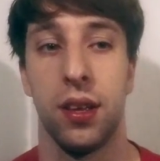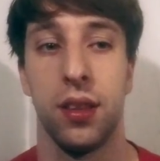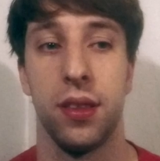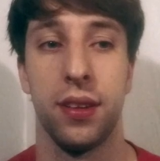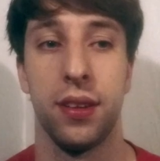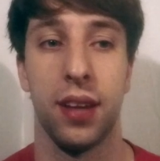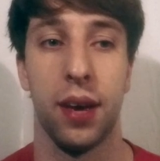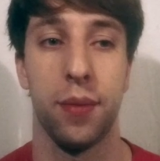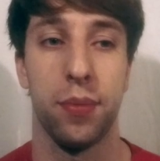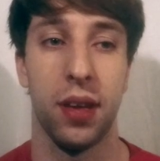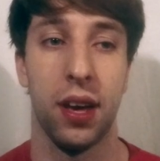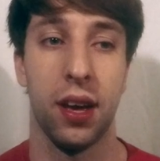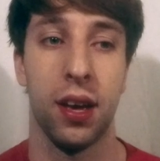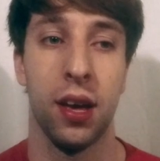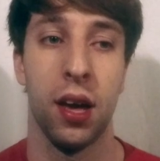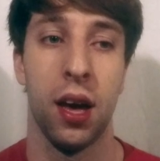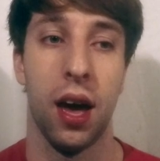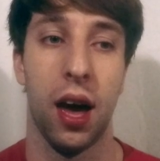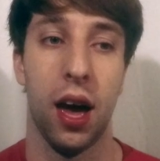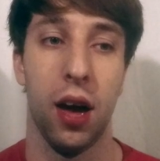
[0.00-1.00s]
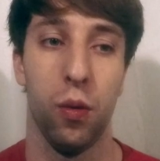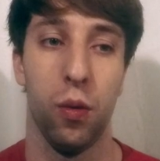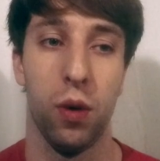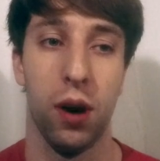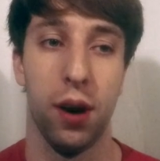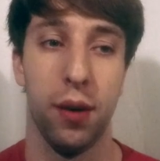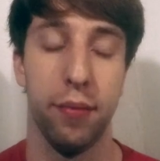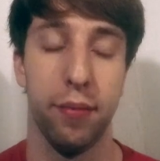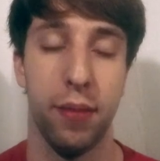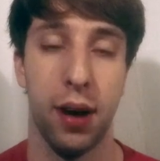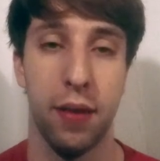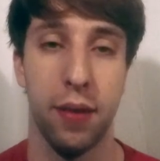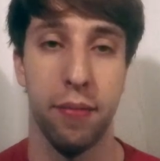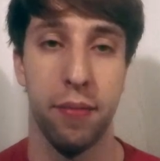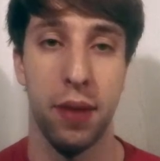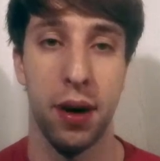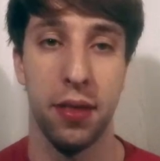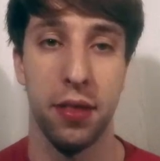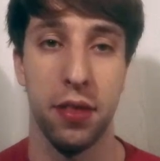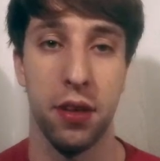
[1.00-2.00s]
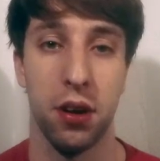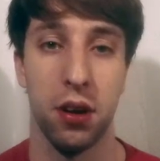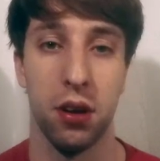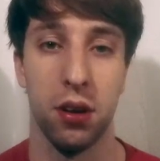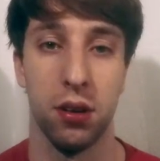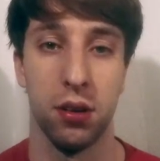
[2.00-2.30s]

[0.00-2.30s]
the same thing. I want my mother.